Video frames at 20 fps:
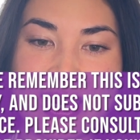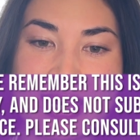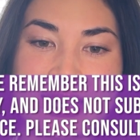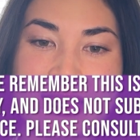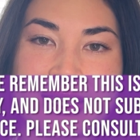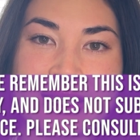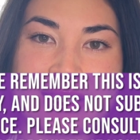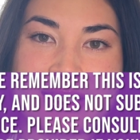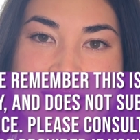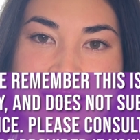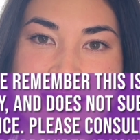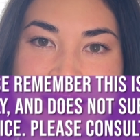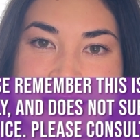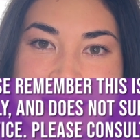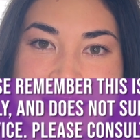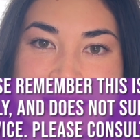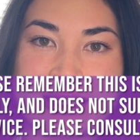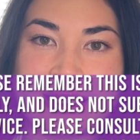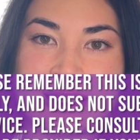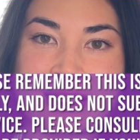this is
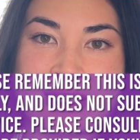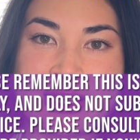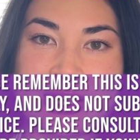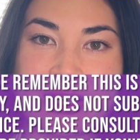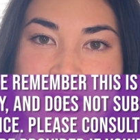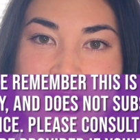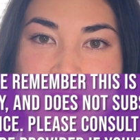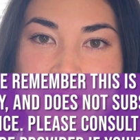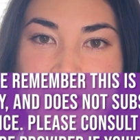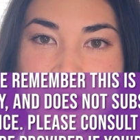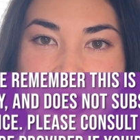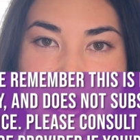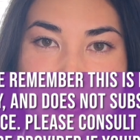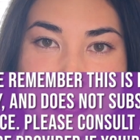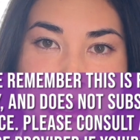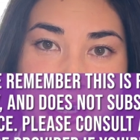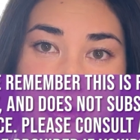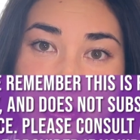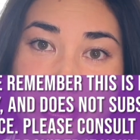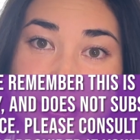in no way
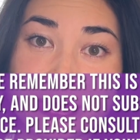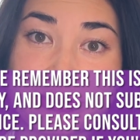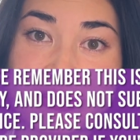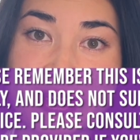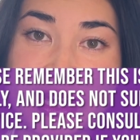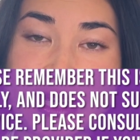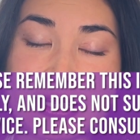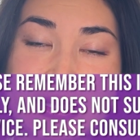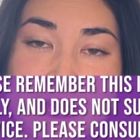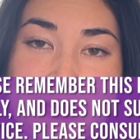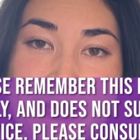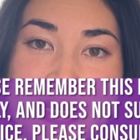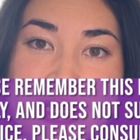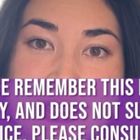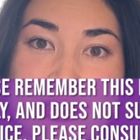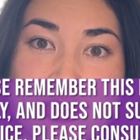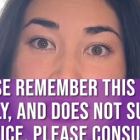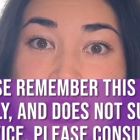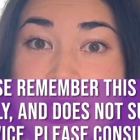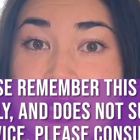medical advice, but
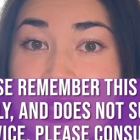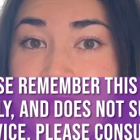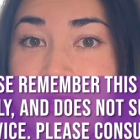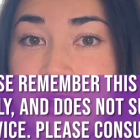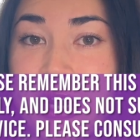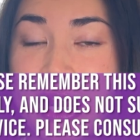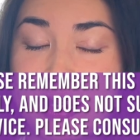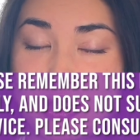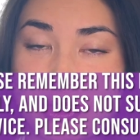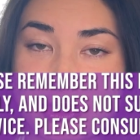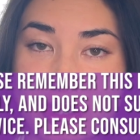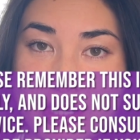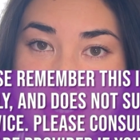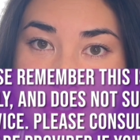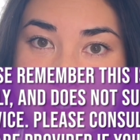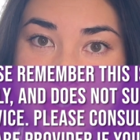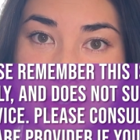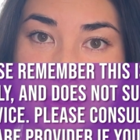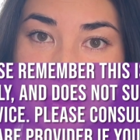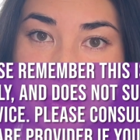just for
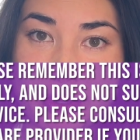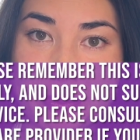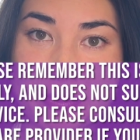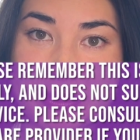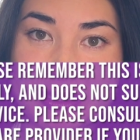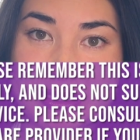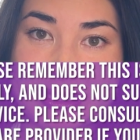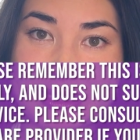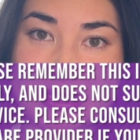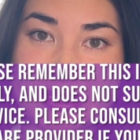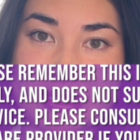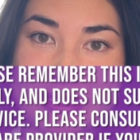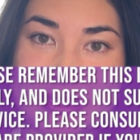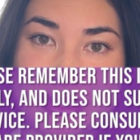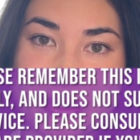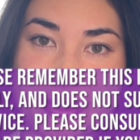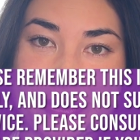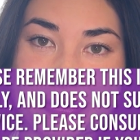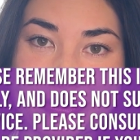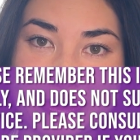educational purposes
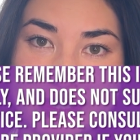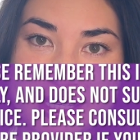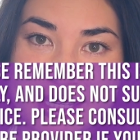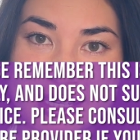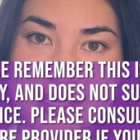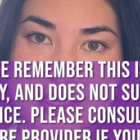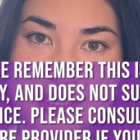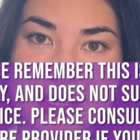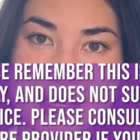only.